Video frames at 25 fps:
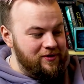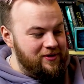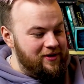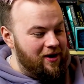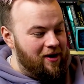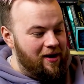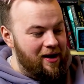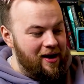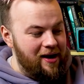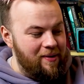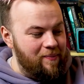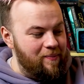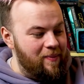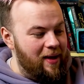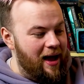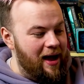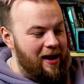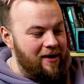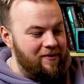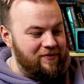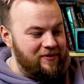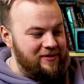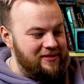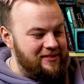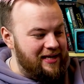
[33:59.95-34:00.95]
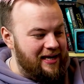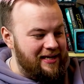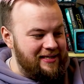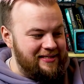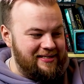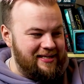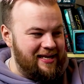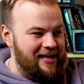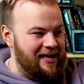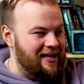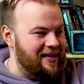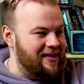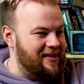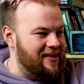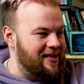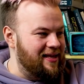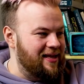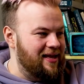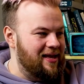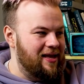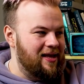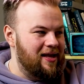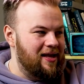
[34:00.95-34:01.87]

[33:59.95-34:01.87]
time, had a fantastic